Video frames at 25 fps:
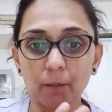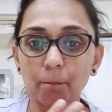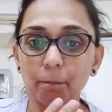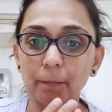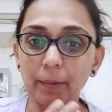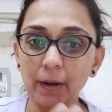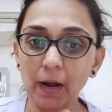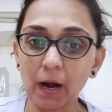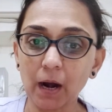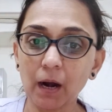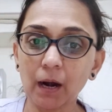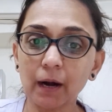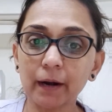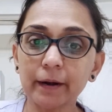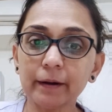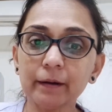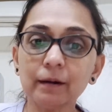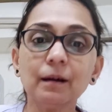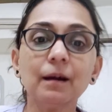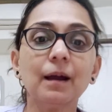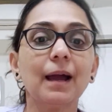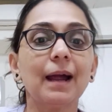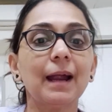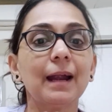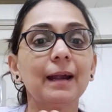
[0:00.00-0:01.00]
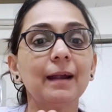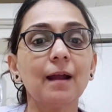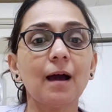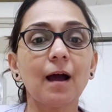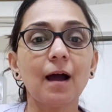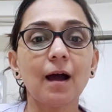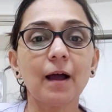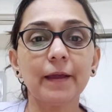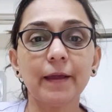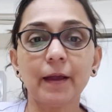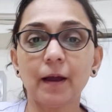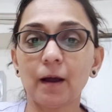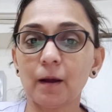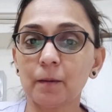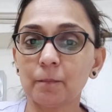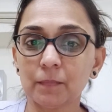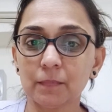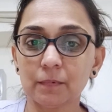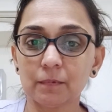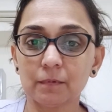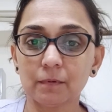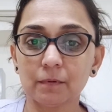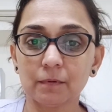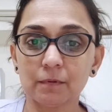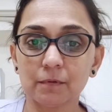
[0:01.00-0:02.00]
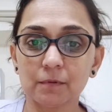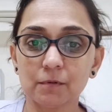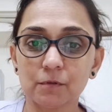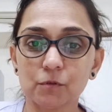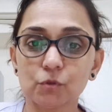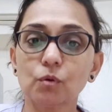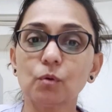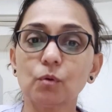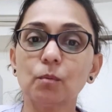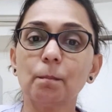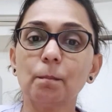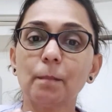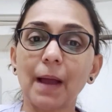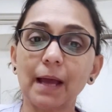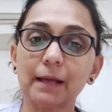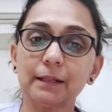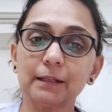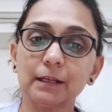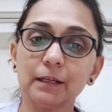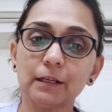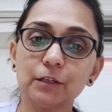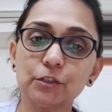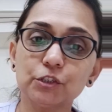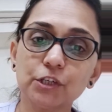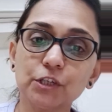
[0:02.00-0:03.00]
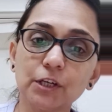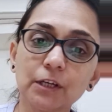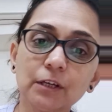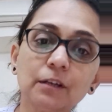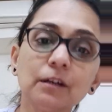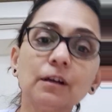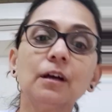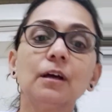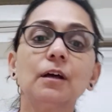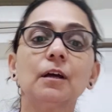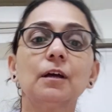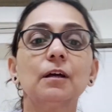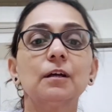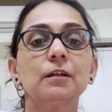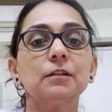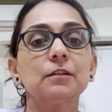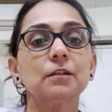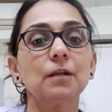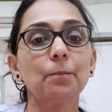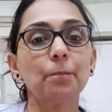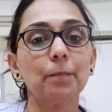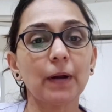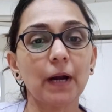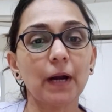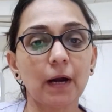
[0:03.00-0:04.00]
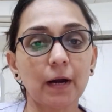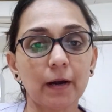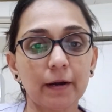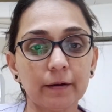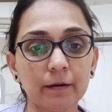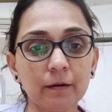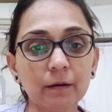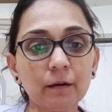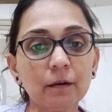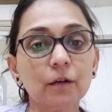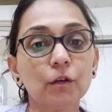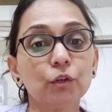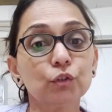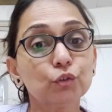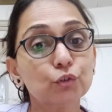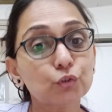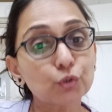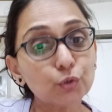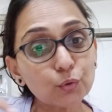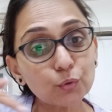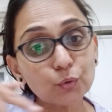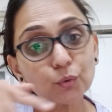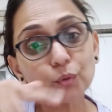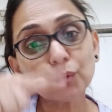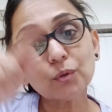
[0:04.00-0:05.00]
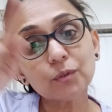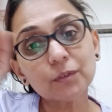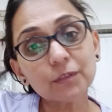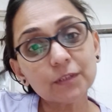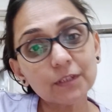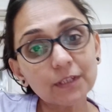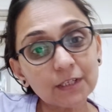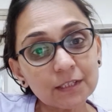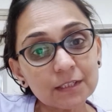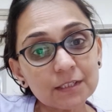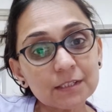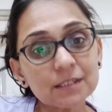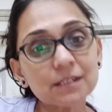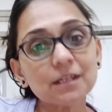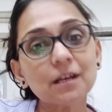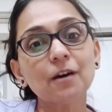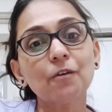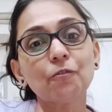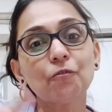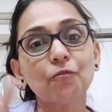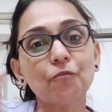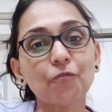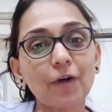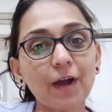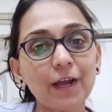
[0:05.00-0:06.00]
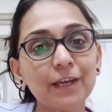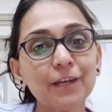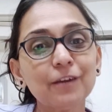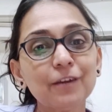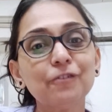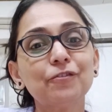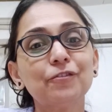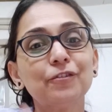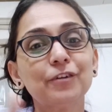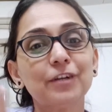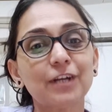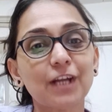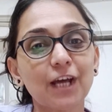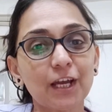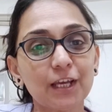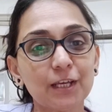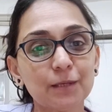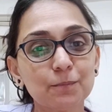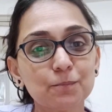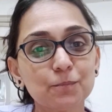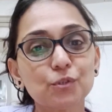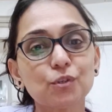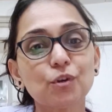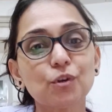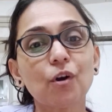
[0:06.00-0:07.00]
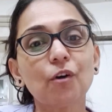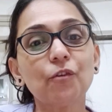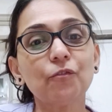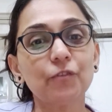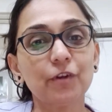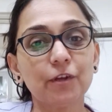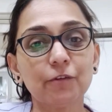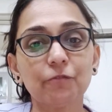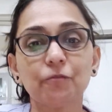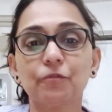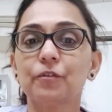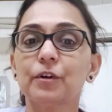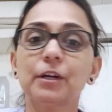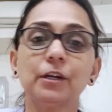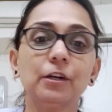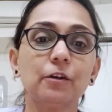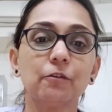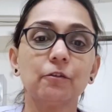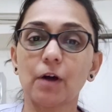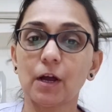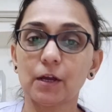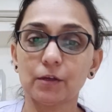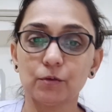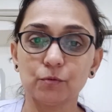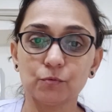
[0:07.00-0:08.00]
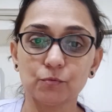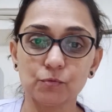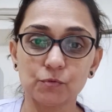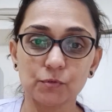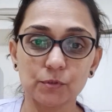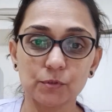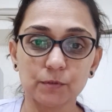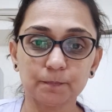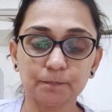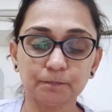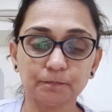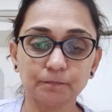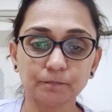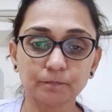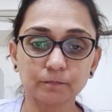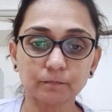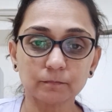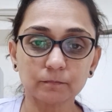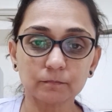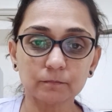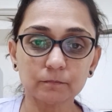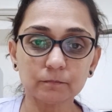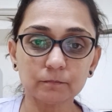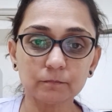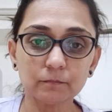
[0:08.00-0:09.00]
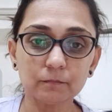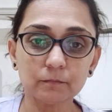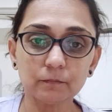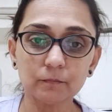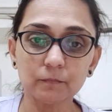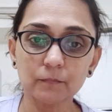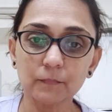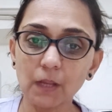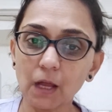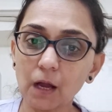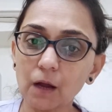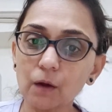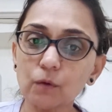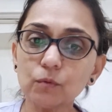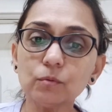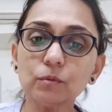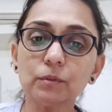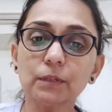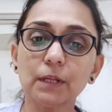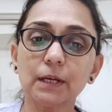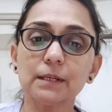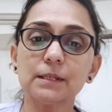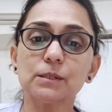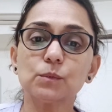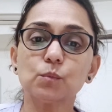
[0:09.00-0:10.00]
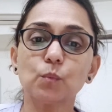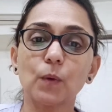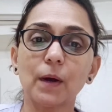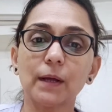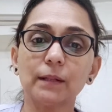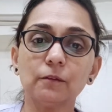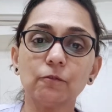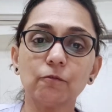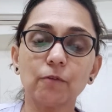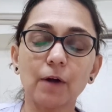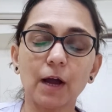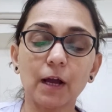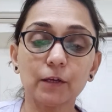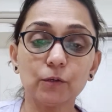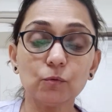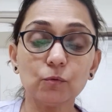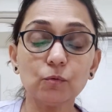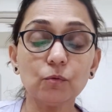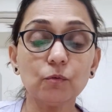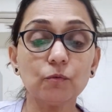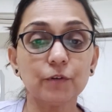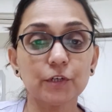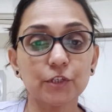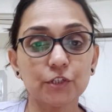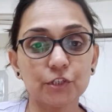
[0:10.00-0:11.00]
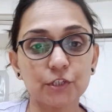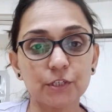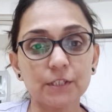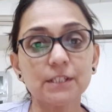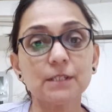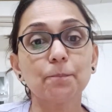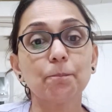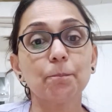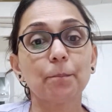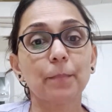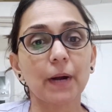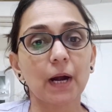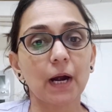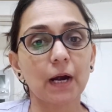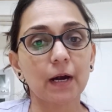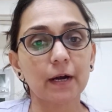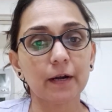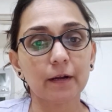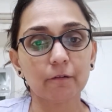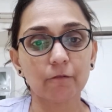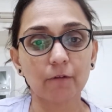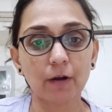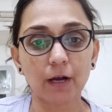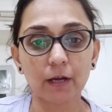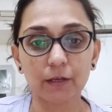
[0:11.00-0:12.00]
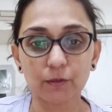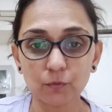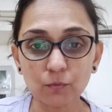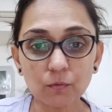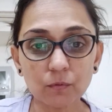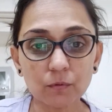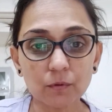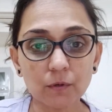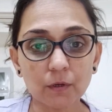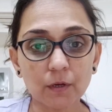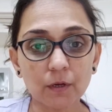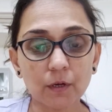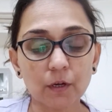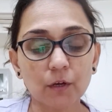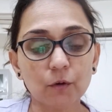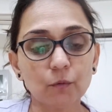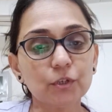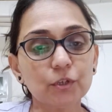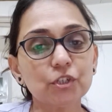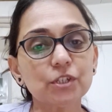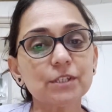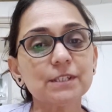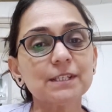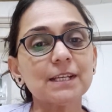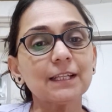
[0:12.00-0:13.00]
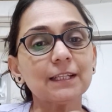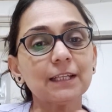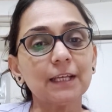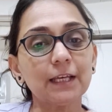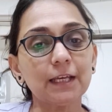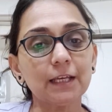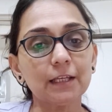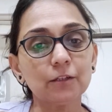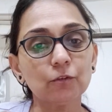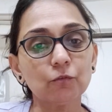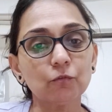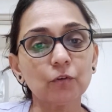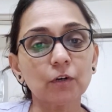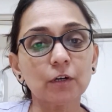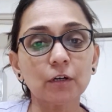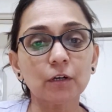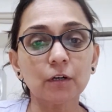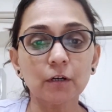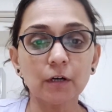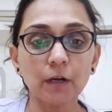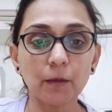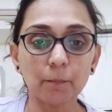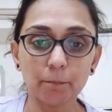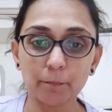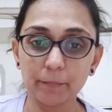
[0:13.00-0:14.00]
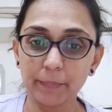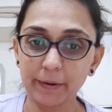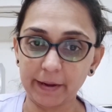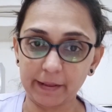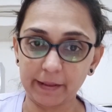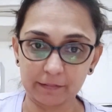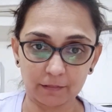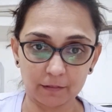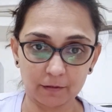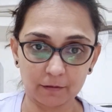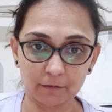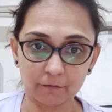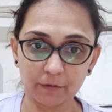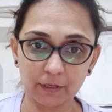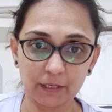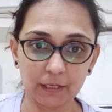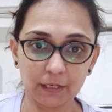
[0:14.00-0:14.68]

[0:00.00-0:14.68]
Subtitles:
prana and ayam. So managing the prana through these five types of different vayus. Now there is one vayu which is prana vayu, which is an inward breath. We